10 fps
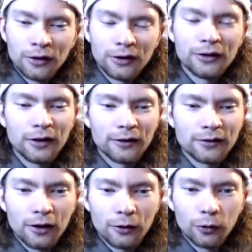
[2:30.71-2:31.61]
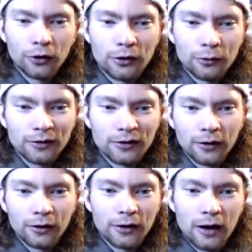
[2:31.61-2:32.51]
he went
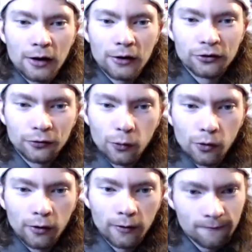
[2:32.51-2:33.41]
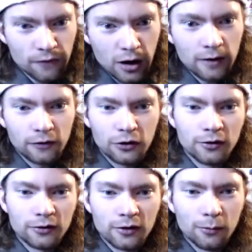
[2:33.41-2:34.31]
to college for 5
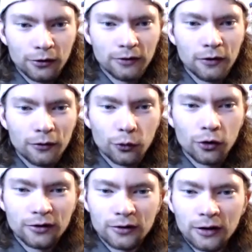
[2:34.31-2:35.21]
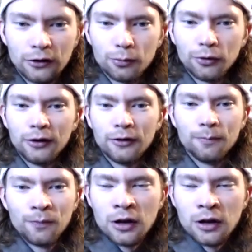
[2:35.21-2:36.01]
years, I believe it was, and then you played